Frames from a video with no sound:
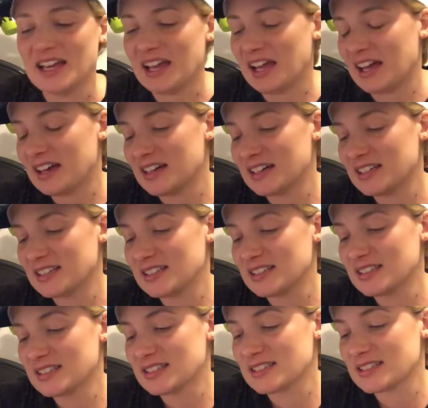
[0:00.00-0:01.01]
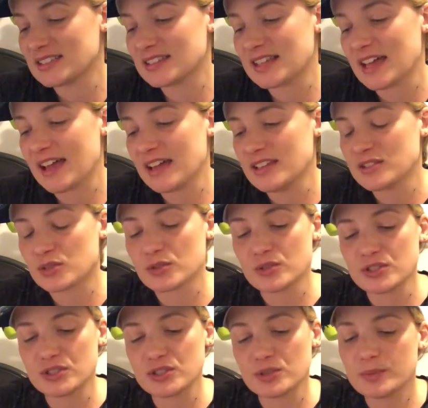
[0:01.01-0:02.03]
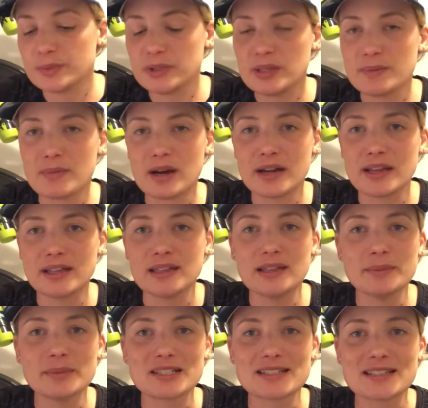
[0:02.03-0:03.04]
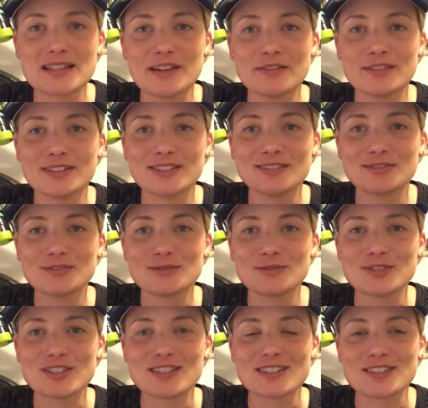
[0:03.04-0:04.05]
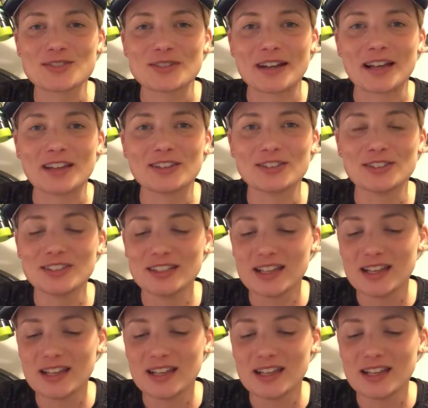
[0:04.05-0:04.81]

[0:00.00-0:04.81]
And that is going to be my number 7 full distance triathlon.